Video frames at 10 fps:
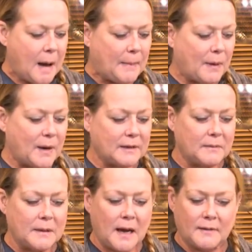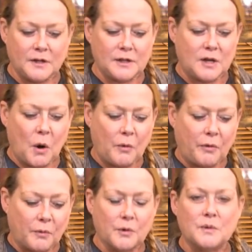But I want to kind of just go
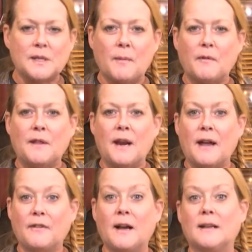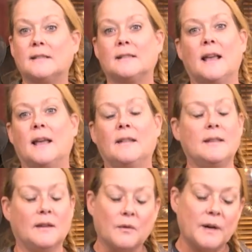through some of the knife cuts and
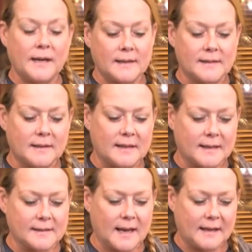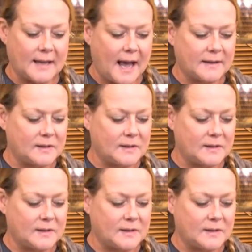the ingredients and things like that.